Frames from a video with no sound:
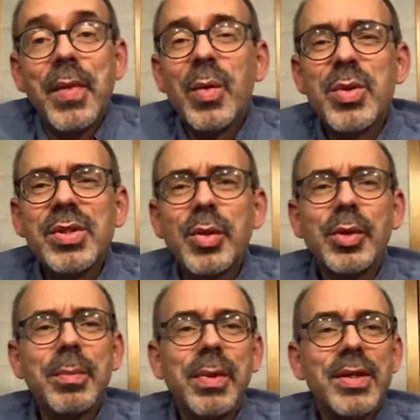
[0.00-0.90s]
they were still
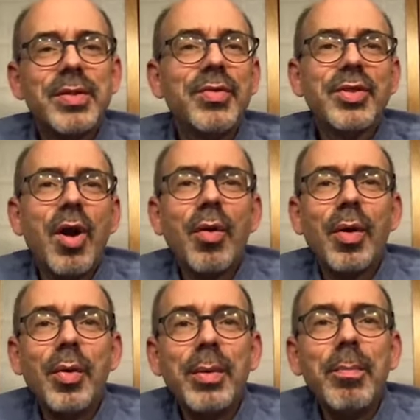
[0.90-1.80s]
in a place of
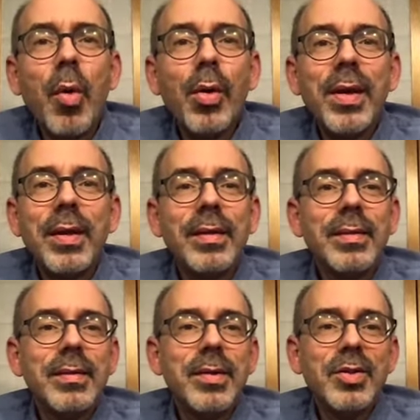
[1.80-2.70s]
sorrow and mourning
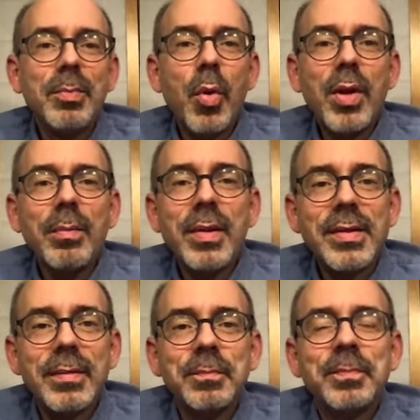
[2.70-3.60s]
and disappointment.